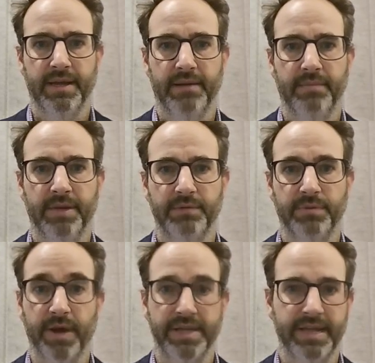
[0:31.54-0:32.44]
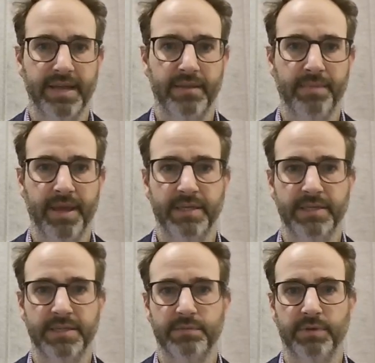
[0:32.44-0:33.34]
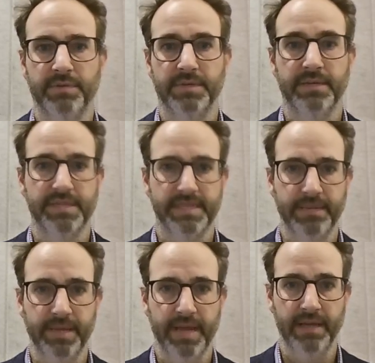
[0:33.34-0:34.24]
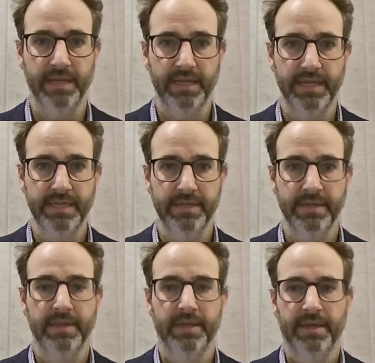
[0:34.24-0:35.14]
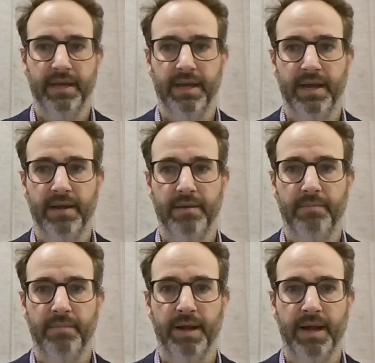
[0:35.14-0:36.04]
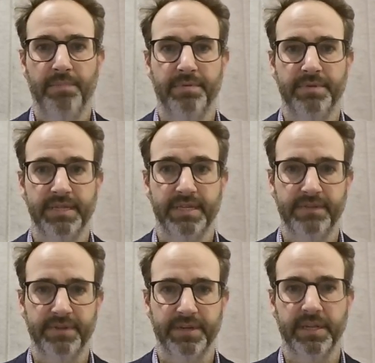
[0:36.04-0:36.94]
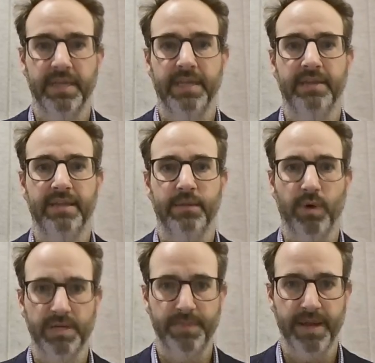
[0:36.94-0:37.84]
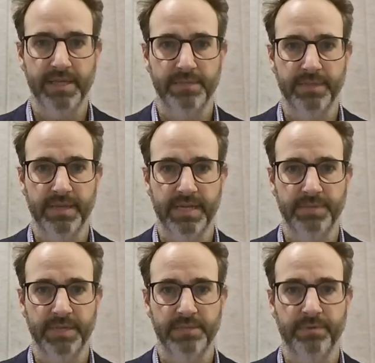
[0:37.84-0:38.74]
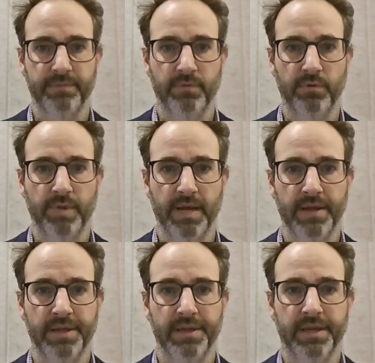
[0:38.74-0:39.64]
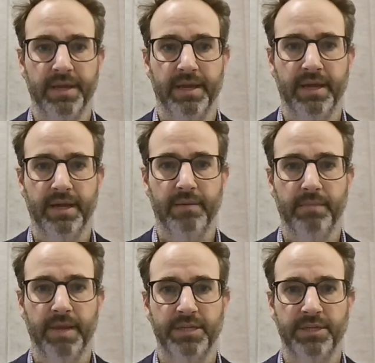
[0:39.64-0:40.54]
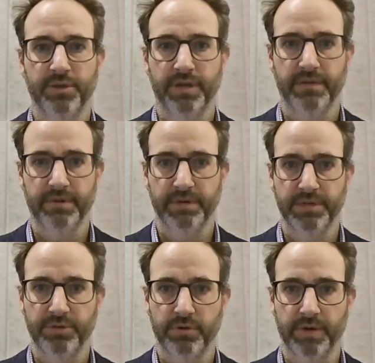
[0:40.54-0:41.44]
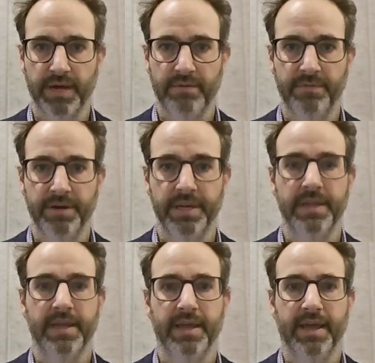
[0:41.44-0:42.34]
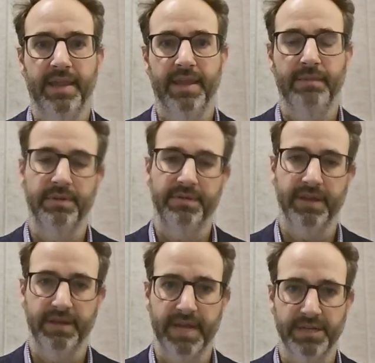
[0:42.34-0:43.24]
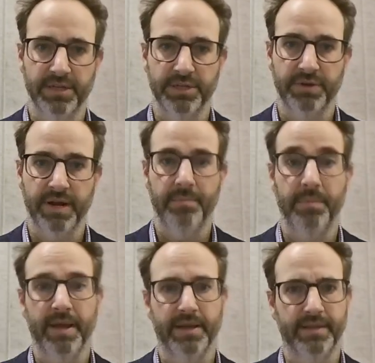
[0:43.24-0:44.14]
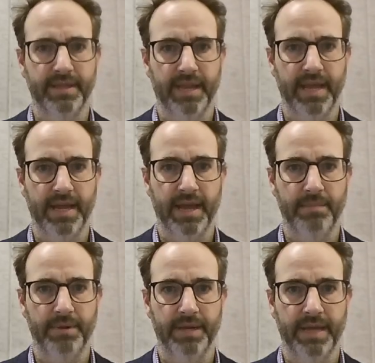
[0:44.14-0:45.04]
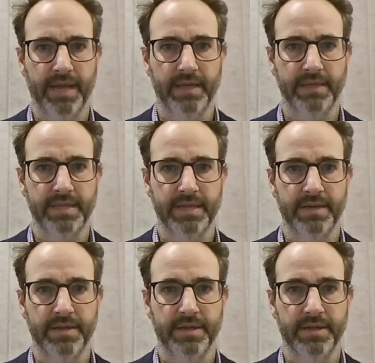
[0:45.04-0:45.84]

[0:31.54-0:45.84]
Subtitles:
But as we break down the banks, we've seen CBA lead up significantly. Then Westpac has been the next best performer, executing a very strong recovery. And then we've seen National Australia Bank and then the laggard being ANZ.